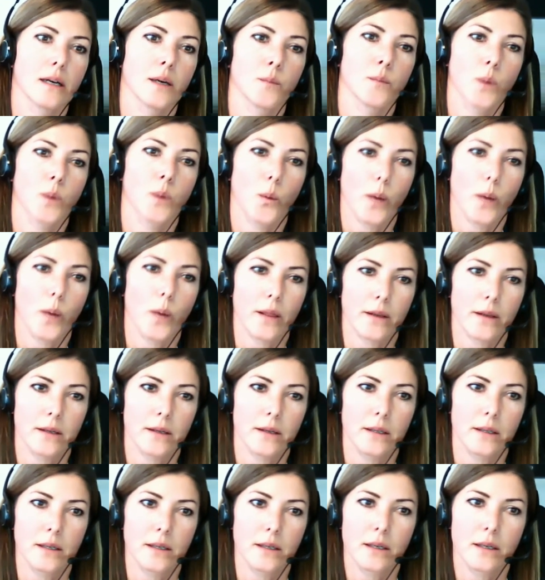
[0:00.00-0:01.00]

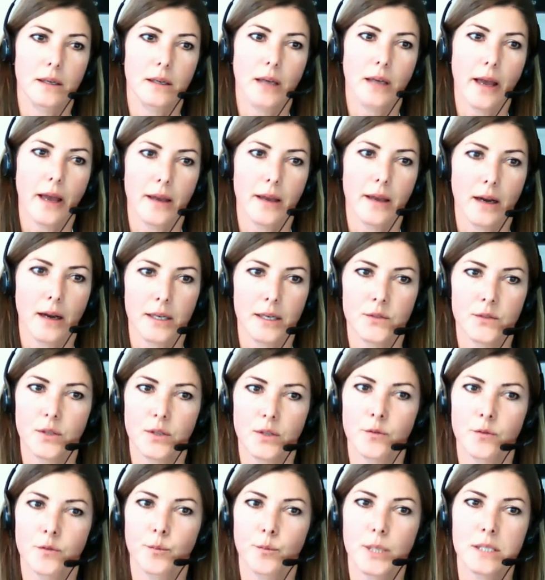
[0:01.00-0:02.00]
whether
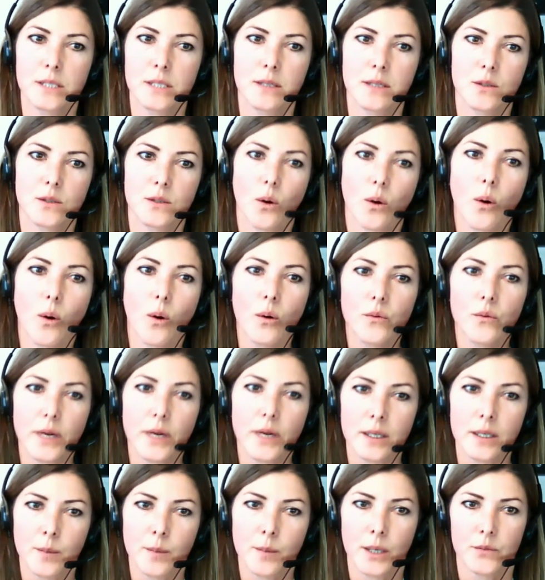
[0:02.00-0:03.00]
AI-driven business
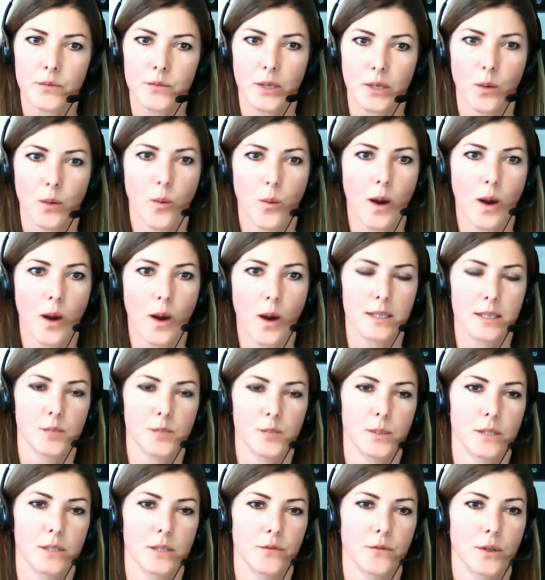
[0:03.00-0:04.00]
already might require
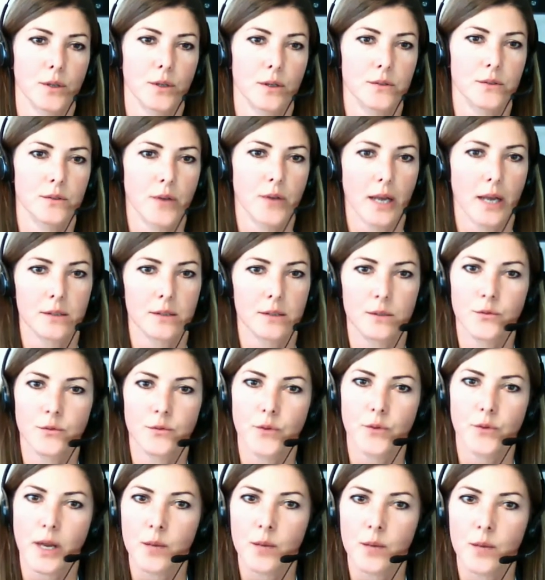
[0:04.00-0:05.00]
specific contractual
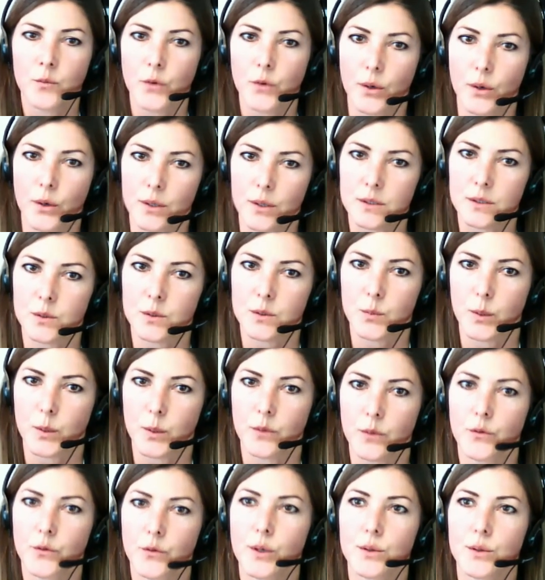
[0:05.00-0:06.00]
frameworks with
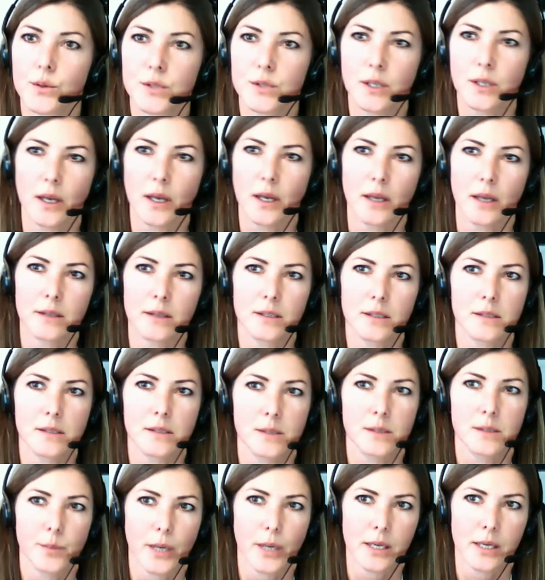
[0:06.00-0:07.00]
future
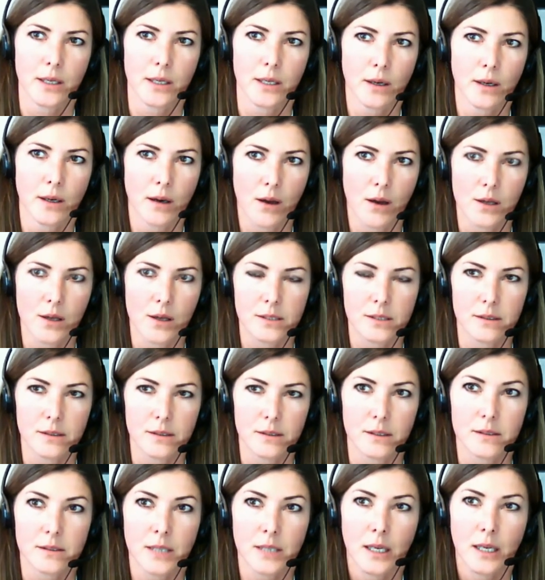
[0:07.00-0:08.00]
anticipating
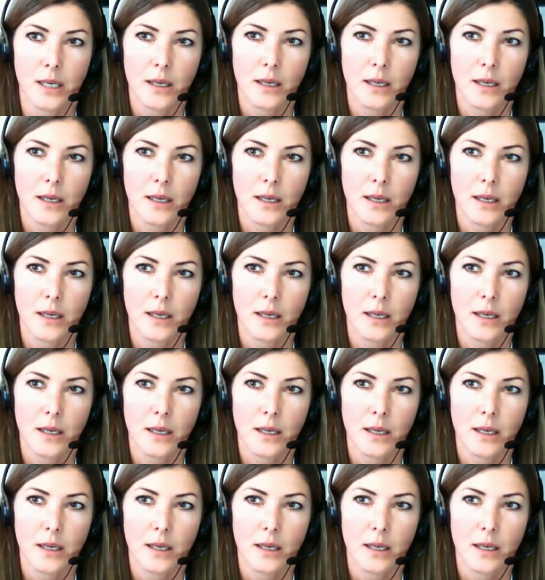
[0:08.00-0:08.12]
clauses.